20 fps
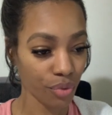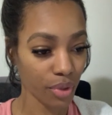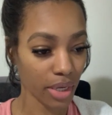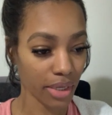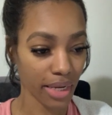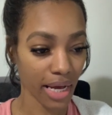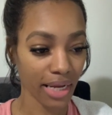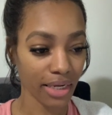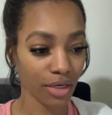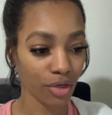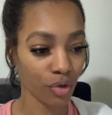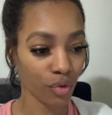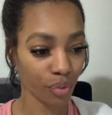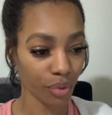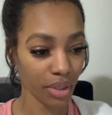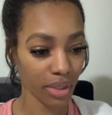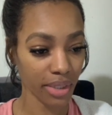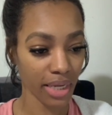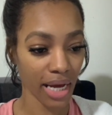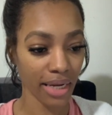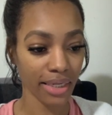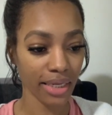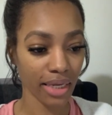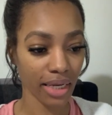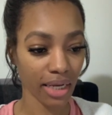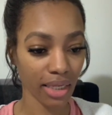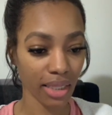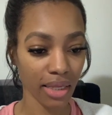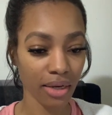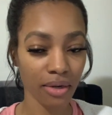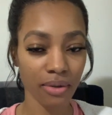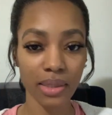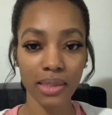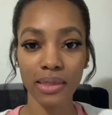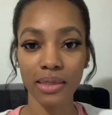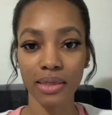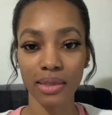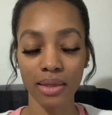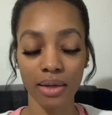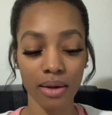And I decree and I declare this
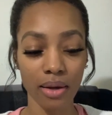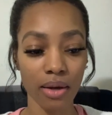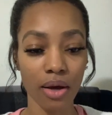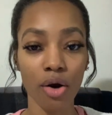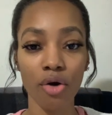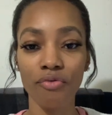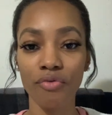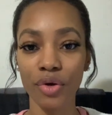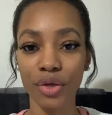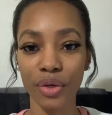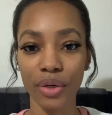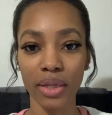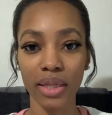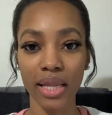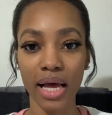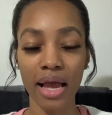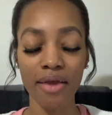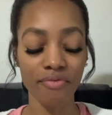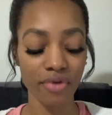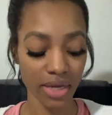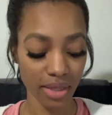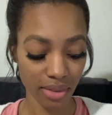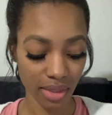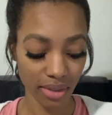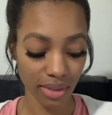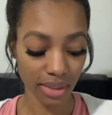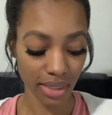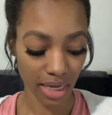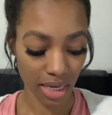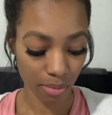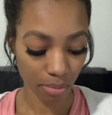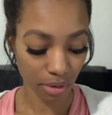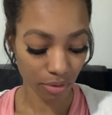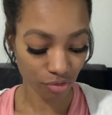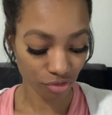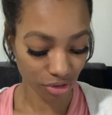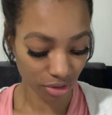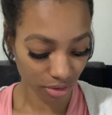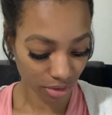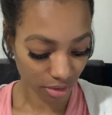song over your life in the name of
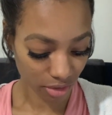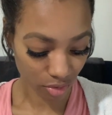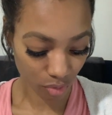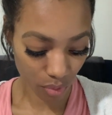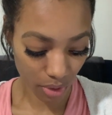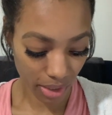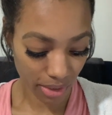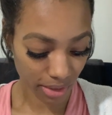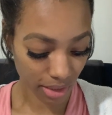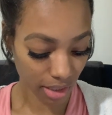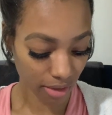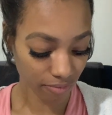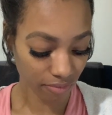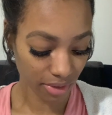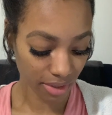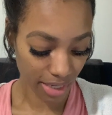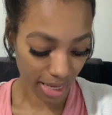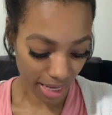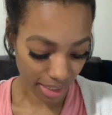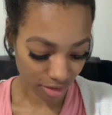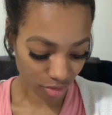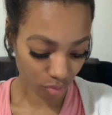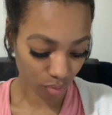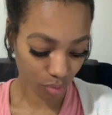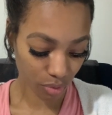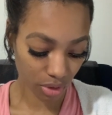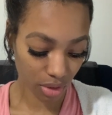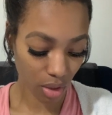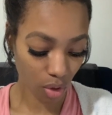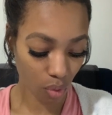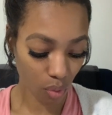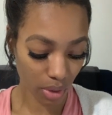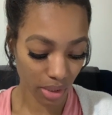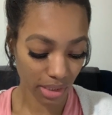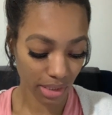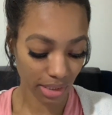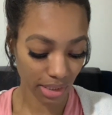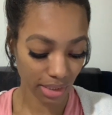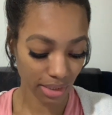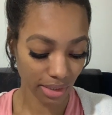Jesus Christ of Nazareth on
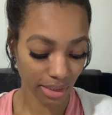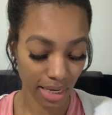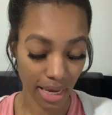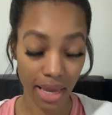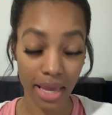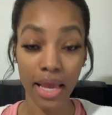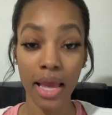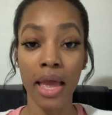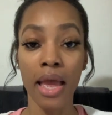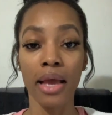today.